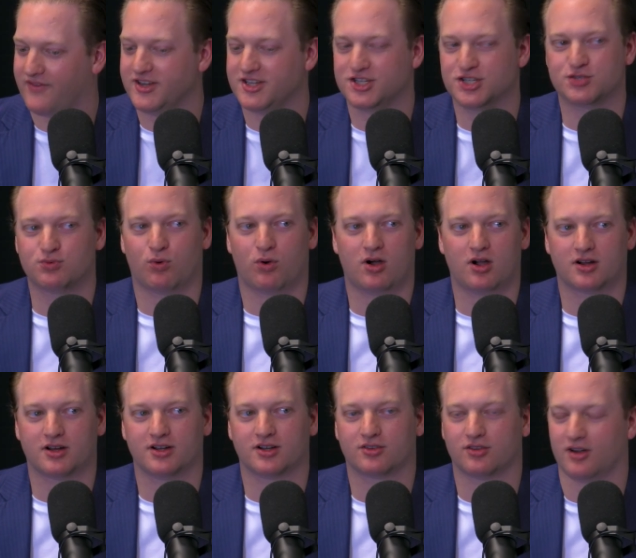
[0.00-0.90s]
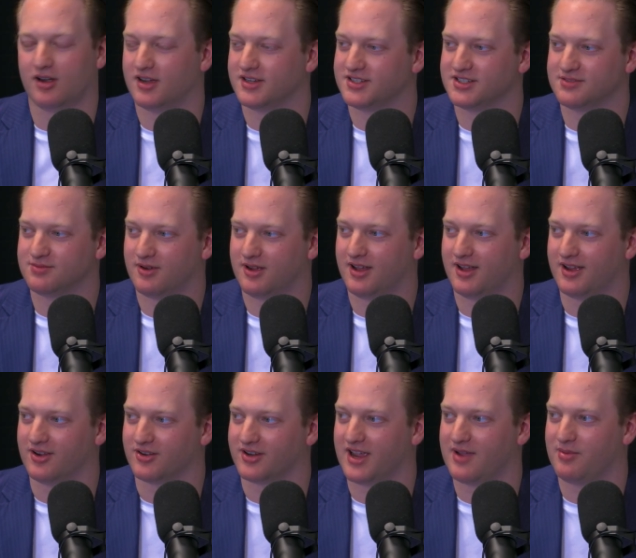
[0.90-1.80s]
If it's just walking across, it's
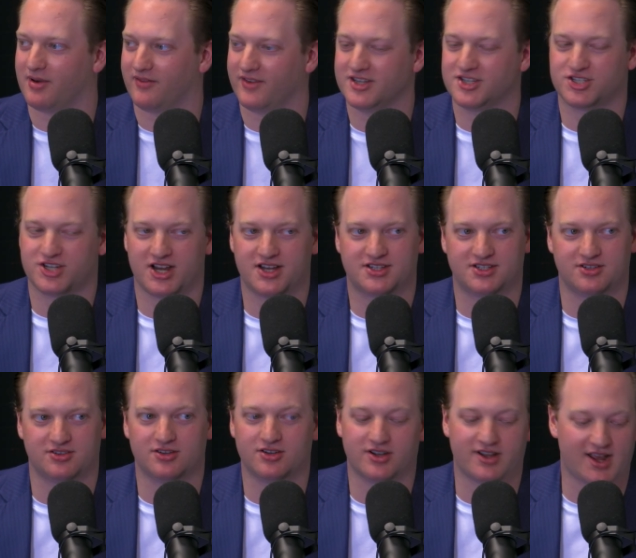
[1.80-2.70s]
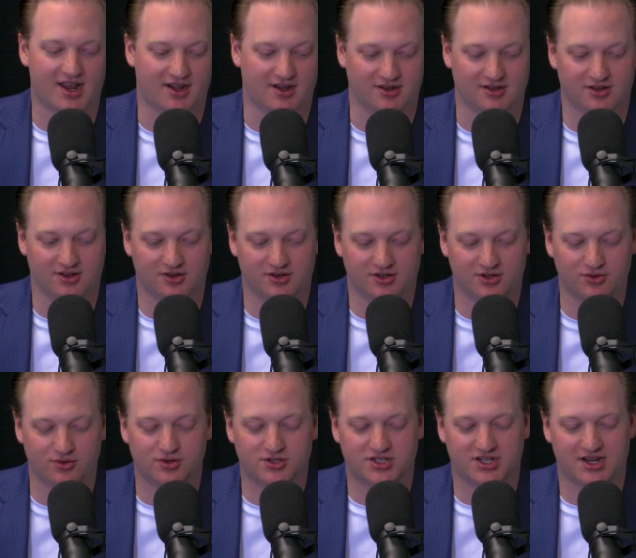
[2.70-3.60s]
probably okay. But if it's chasing you, you're dead.
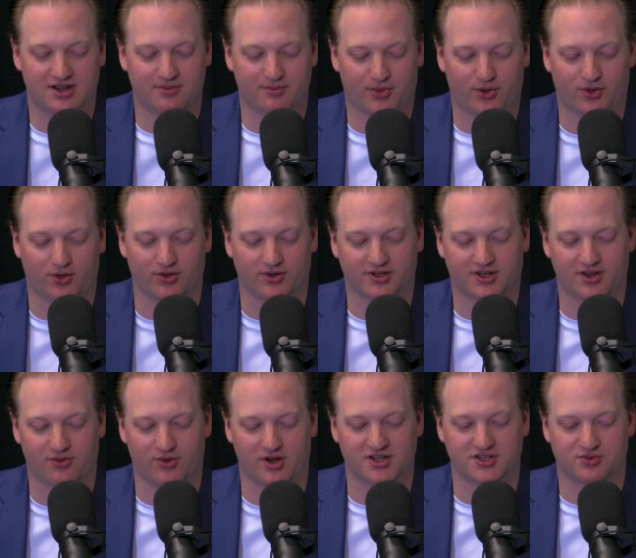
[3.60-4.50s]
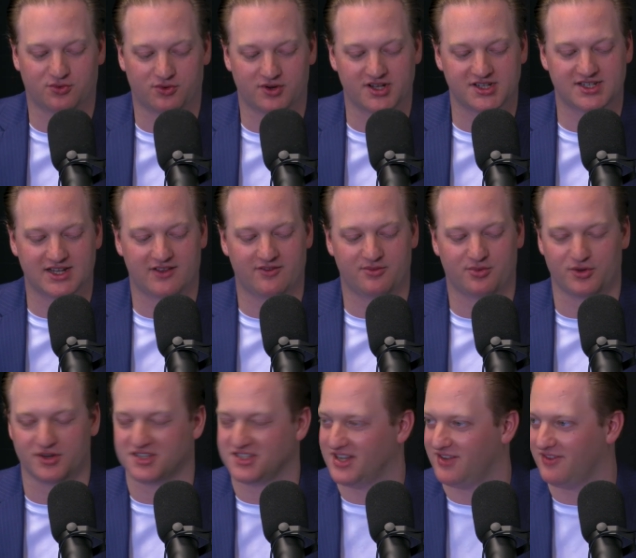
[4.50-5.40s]
Usain Bolt can run
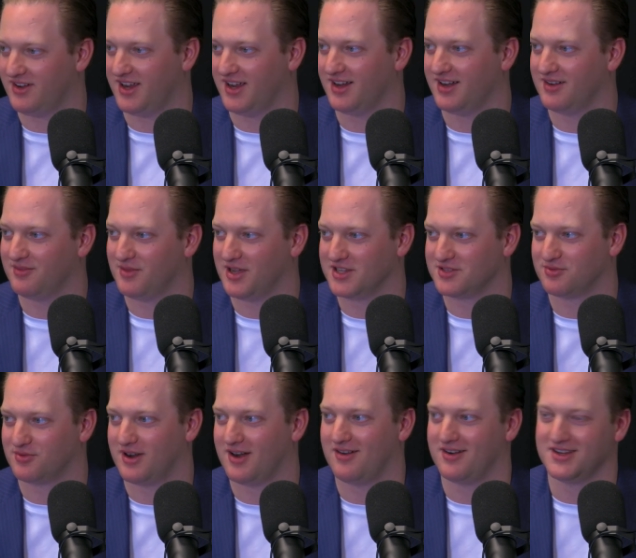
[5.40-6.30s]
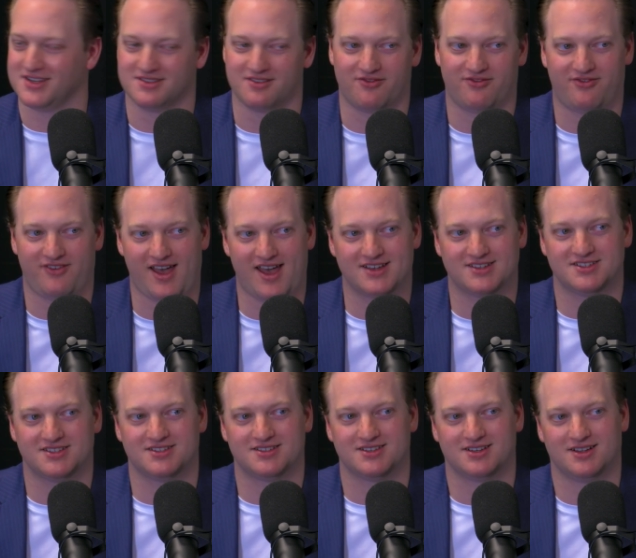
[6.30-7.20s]
27.78 miles per hour, and he's the
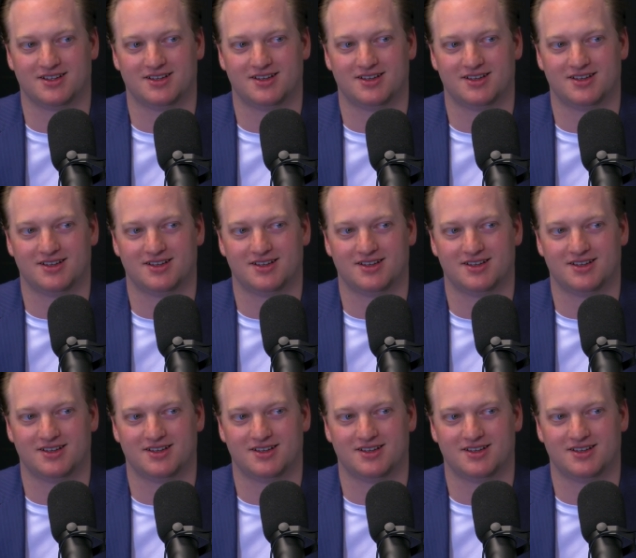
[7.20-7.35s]
fastest